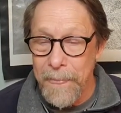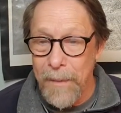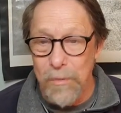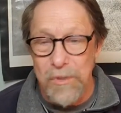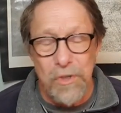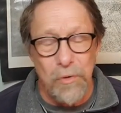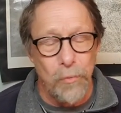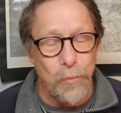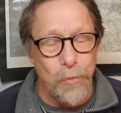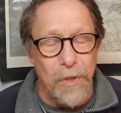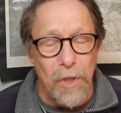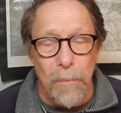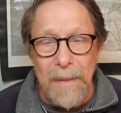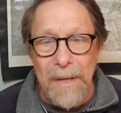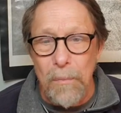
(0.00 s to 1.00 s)
Would you
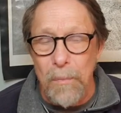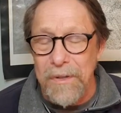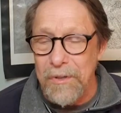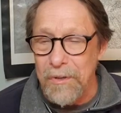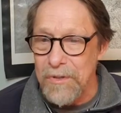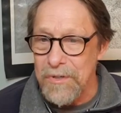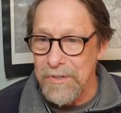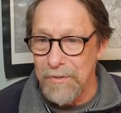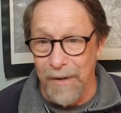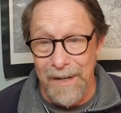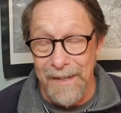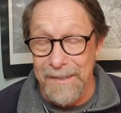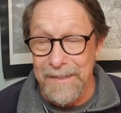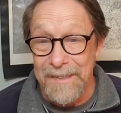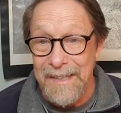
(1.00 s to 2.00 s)
fill me with your
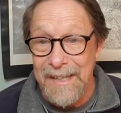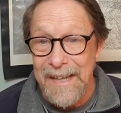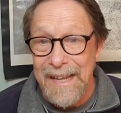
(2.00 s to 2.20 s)
strength?